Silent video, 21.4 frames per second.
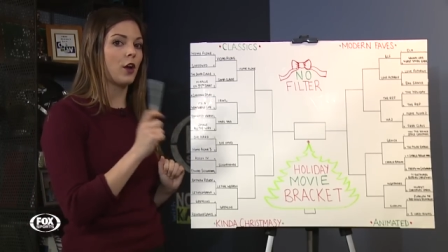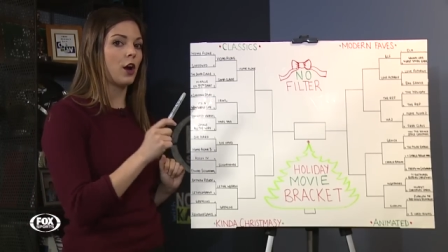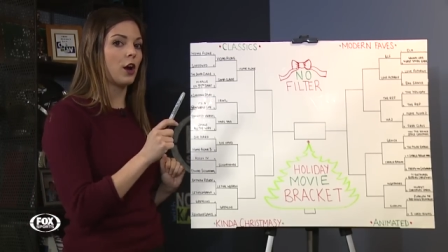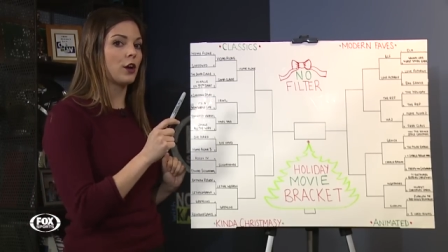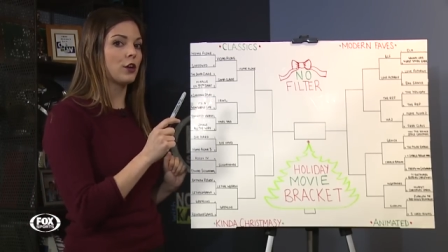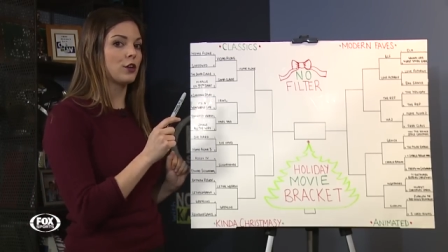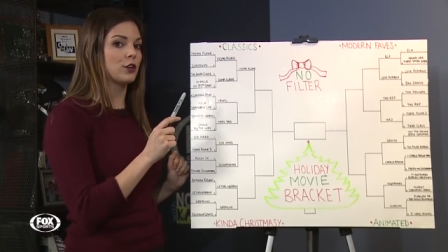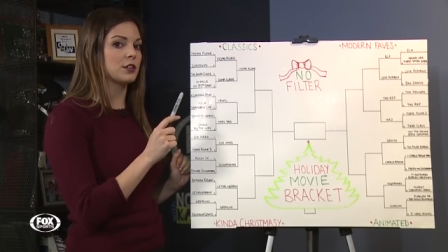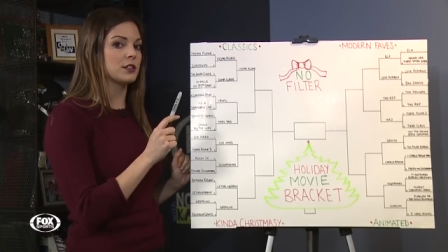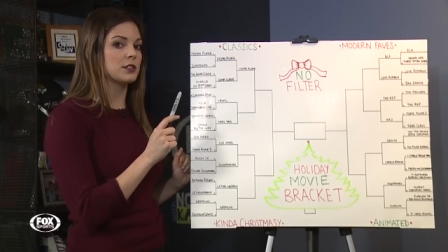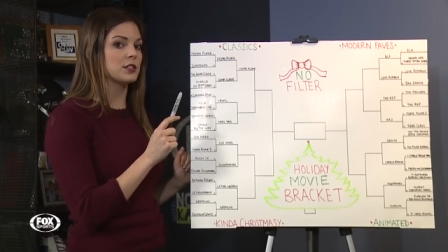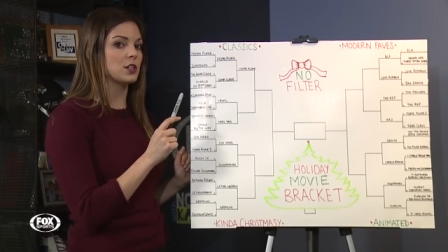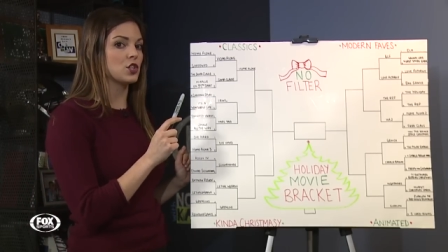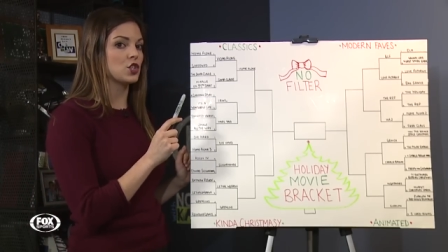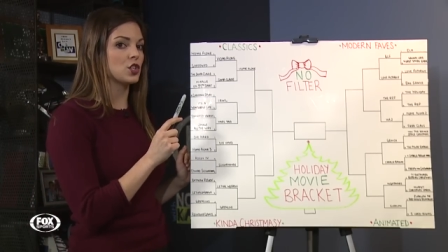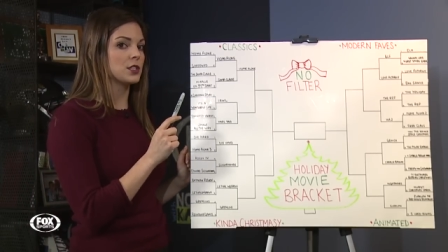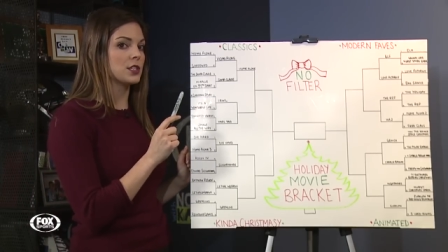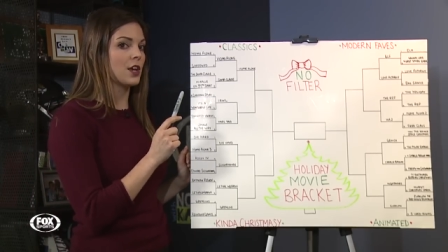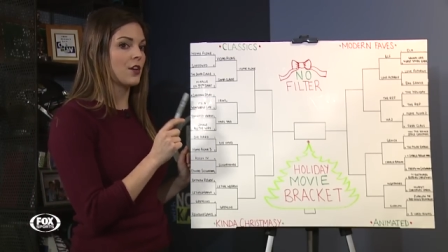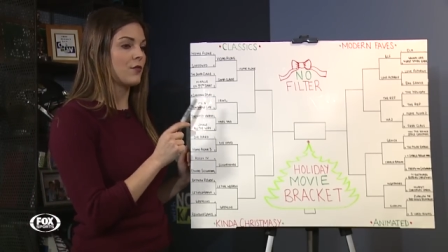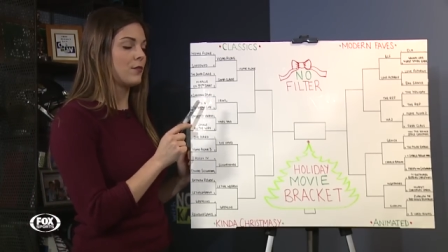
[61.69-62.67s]
harder
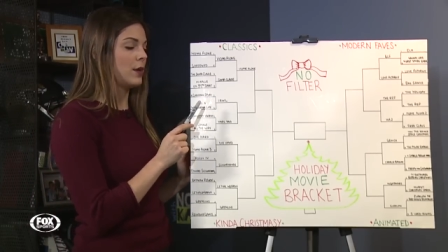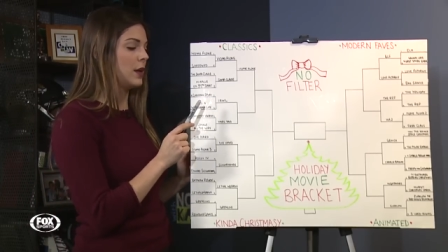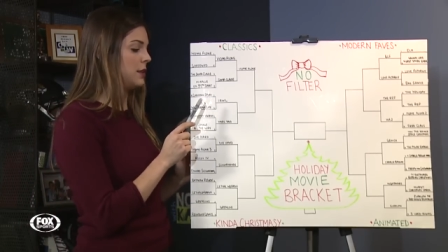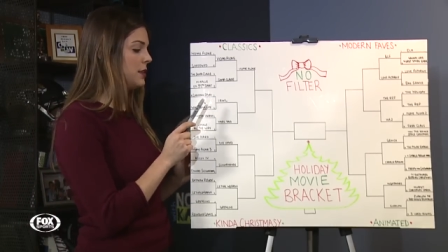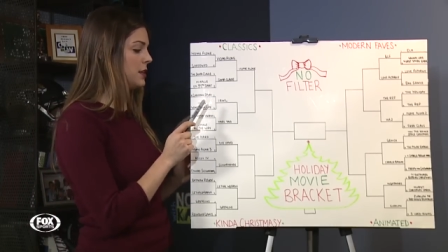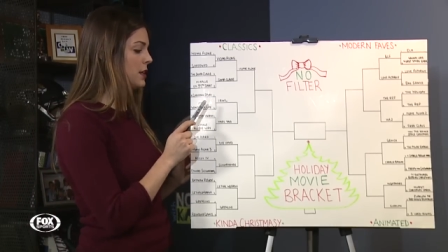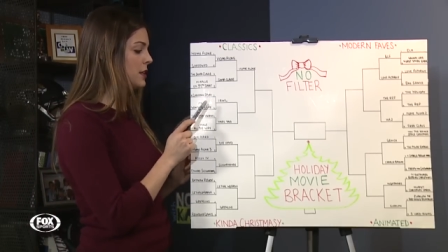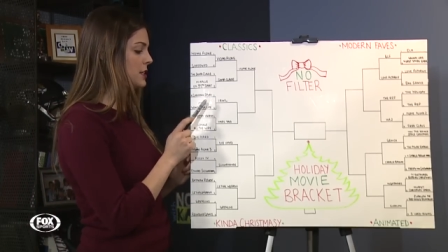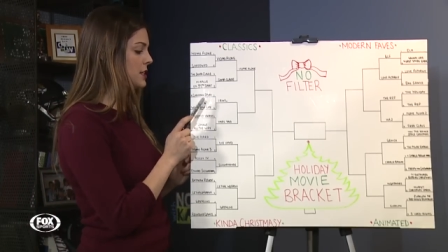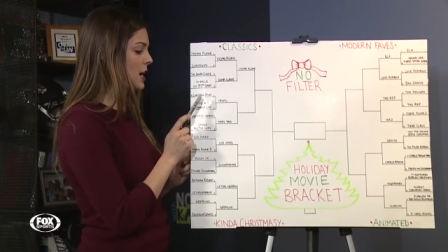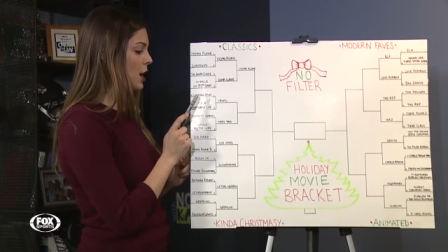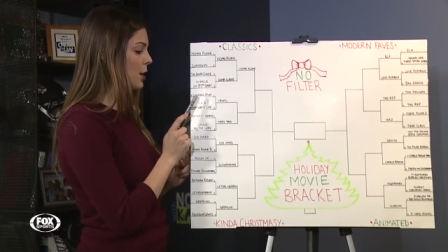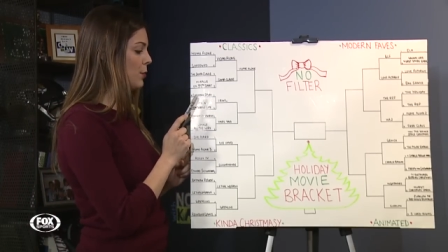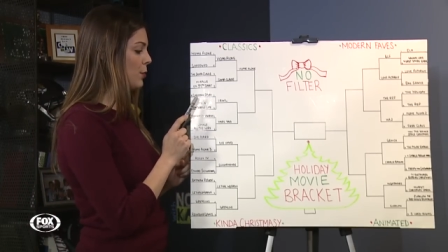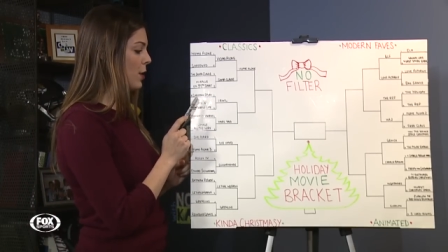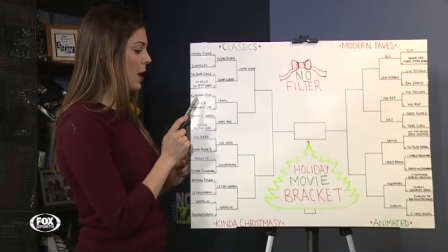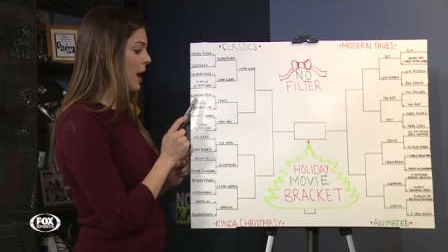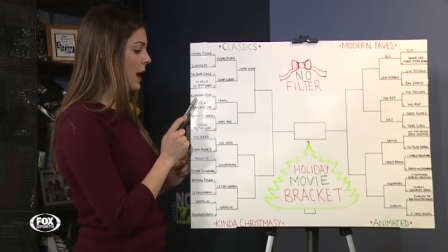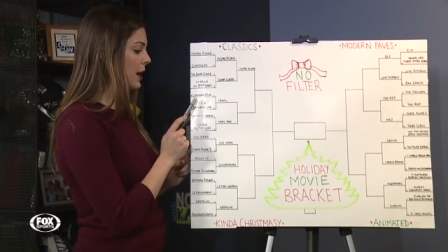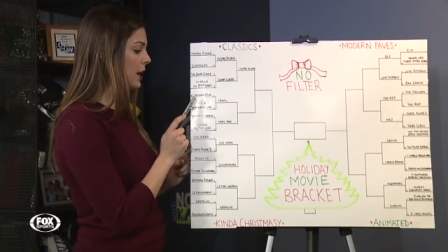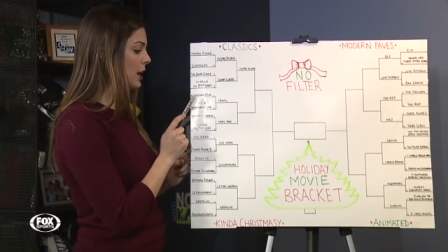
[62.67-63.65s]
decisions I've made the entire
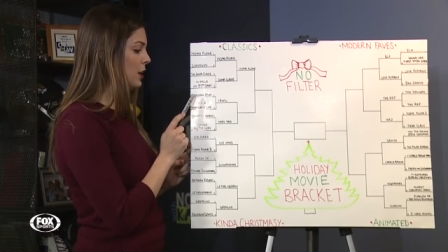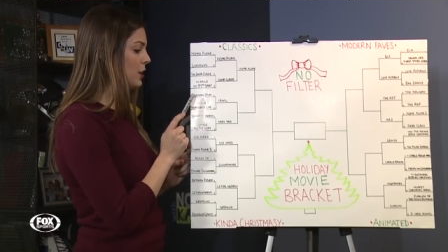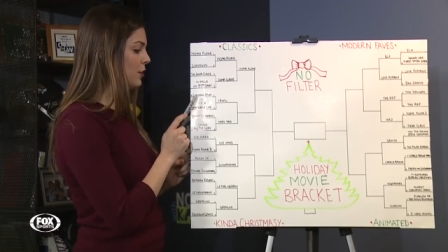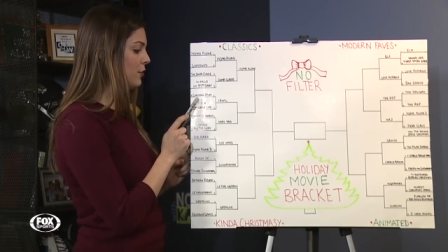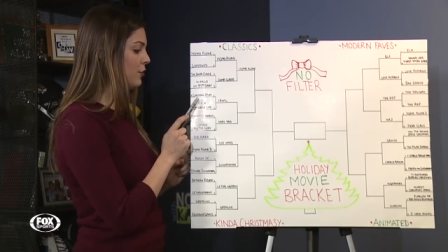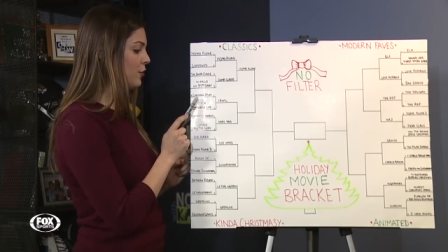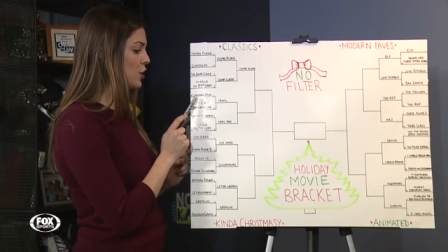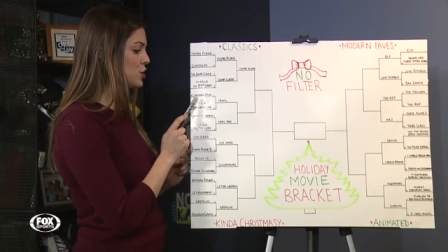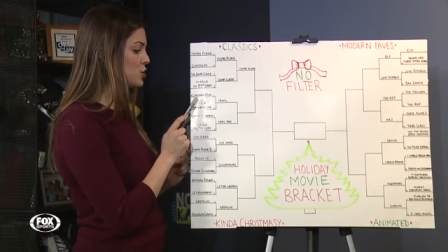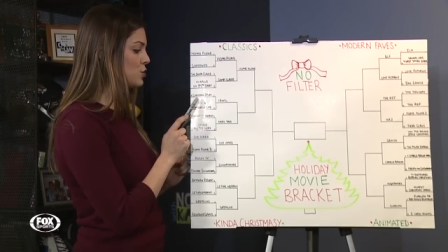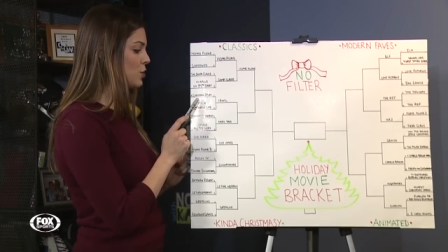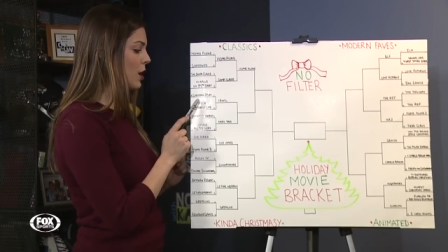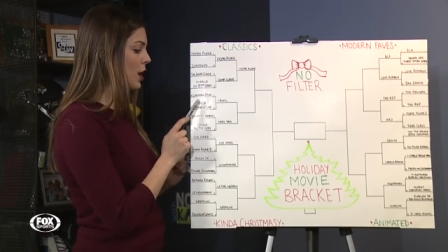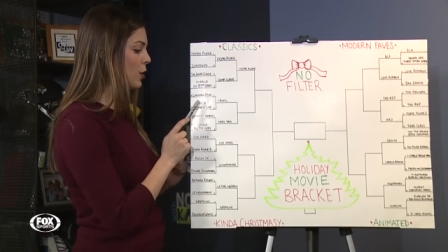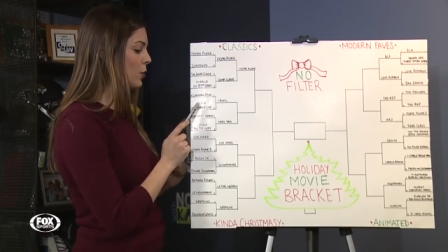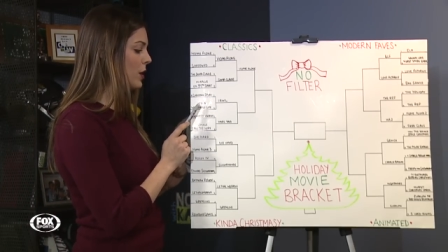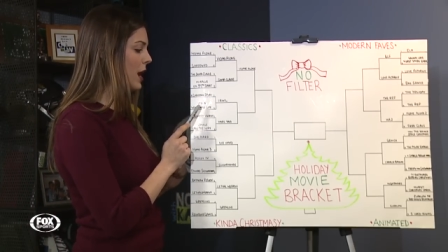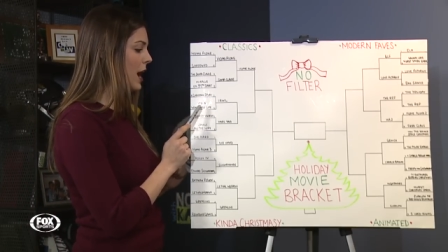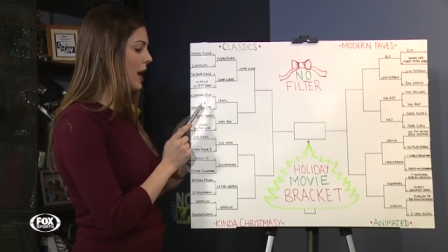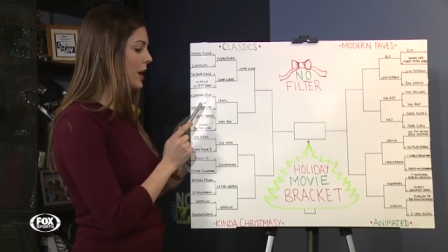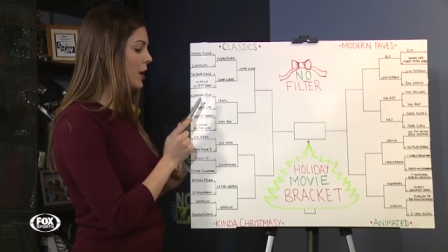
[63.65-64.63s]
bracket. In the first round
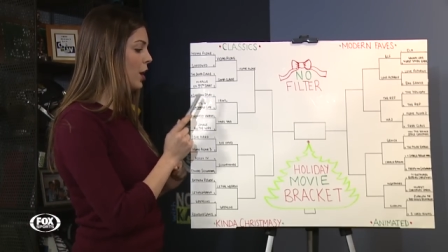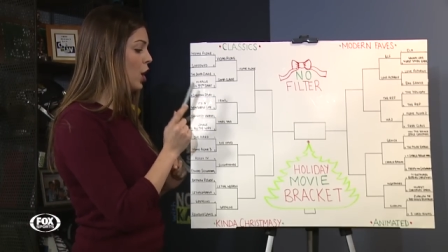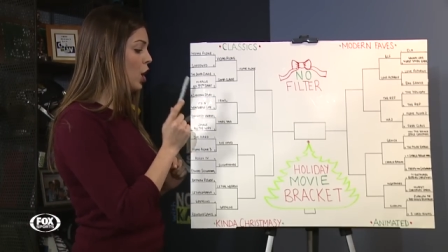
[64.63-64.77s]
we had